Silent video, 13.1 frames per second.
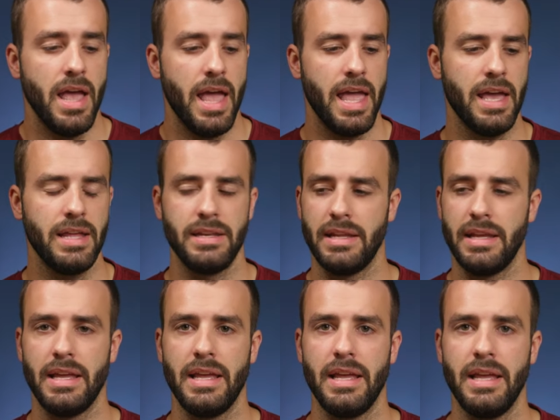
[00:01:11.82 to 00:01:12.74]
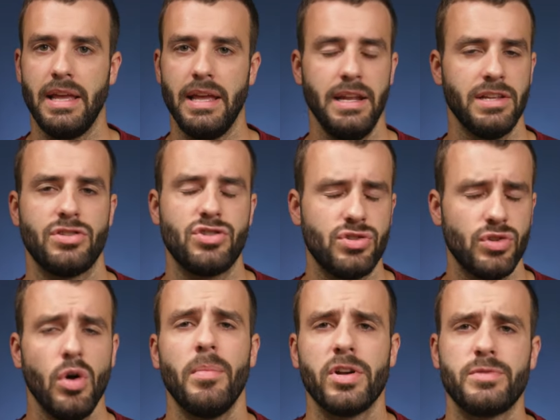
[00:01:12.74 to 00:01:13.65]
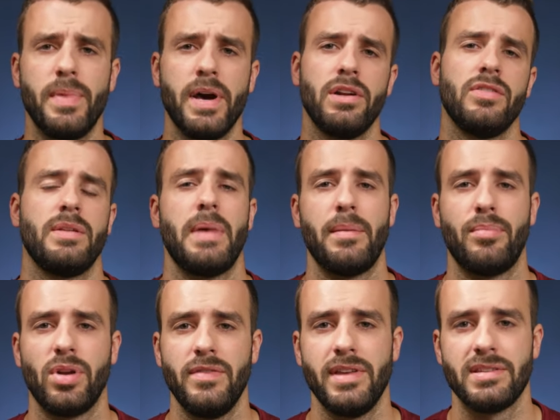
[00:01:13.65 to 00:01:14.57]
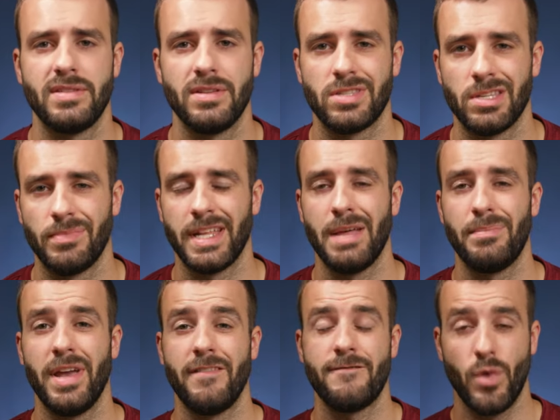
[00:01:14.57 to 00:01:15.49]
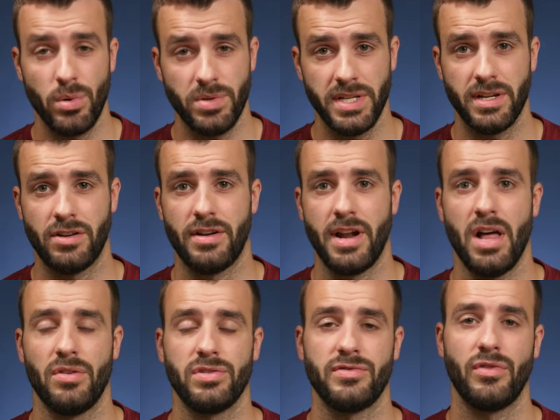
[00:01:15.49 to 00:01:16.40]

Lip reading: and it is so much better than my previous system that I paid $1,400